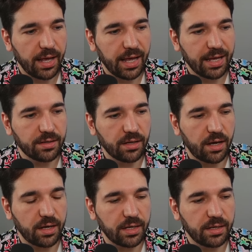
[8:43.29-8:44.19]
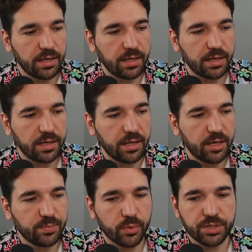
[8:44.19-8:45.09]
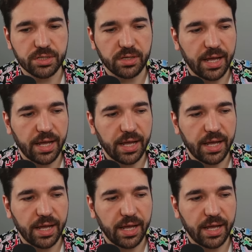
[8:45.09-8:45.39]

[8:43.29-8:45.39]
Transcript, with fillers: and on uh, abortion.